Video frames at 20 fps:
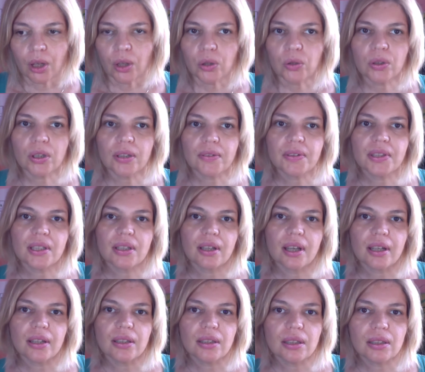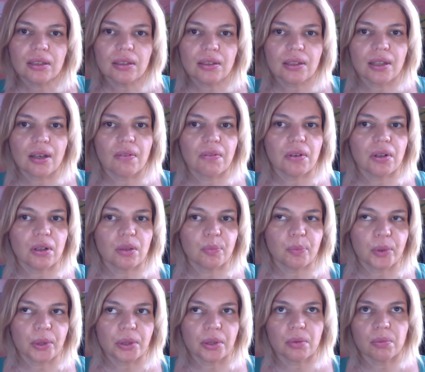You have selected several
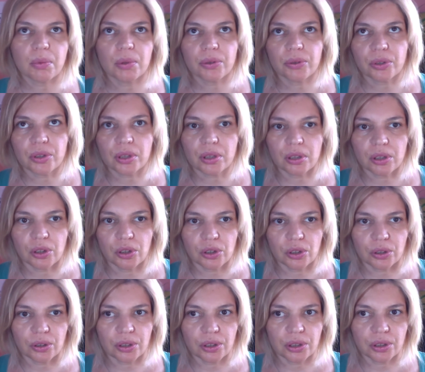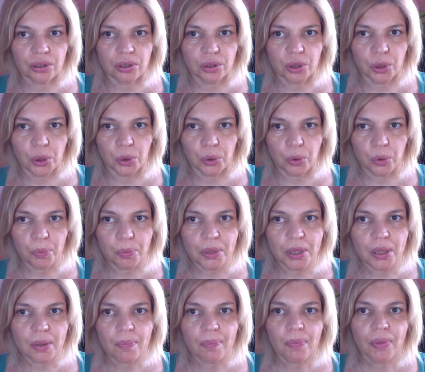possible research
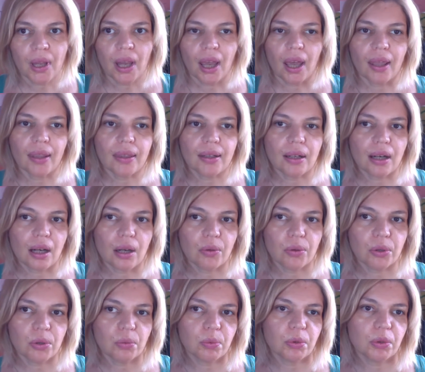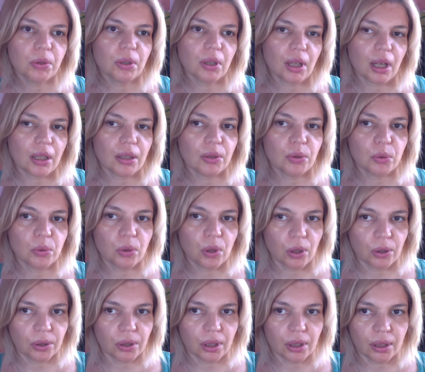groups, and now you would like to
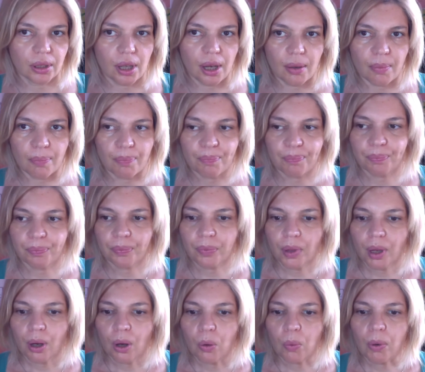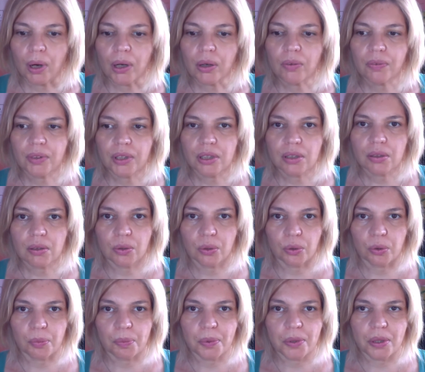contact them. One of these
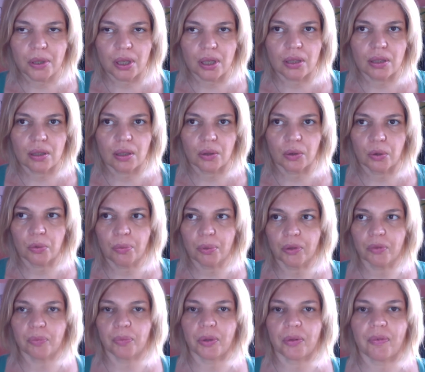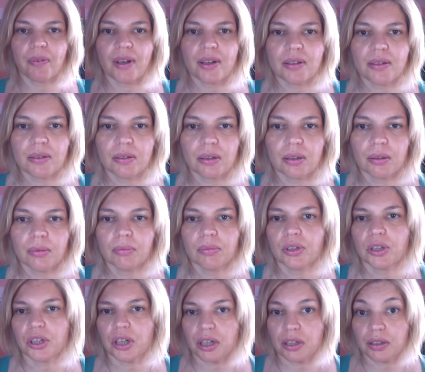groups is a group of Professor
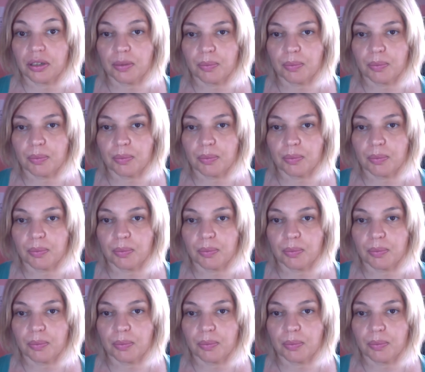Jane